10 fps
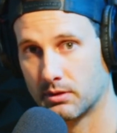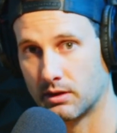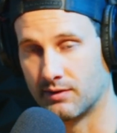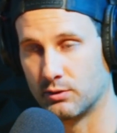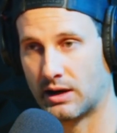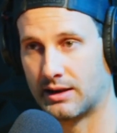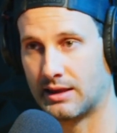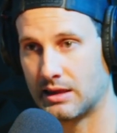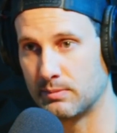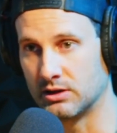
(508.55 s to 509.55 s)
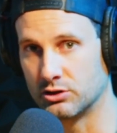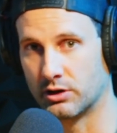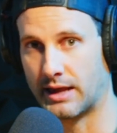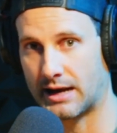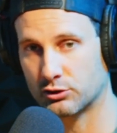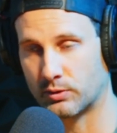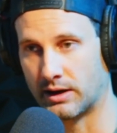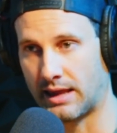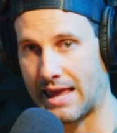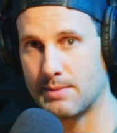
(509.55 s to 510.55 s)
If you had an image and an
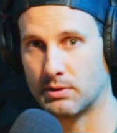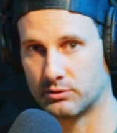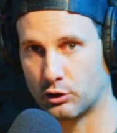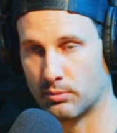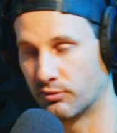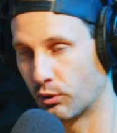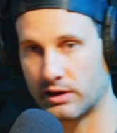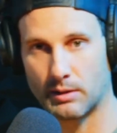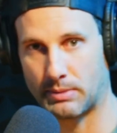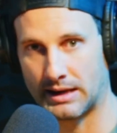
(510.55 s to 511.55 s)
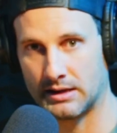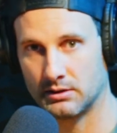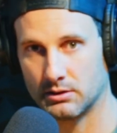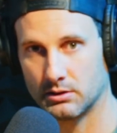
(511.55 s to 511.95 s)
x-ray 8 months ago before you had pain,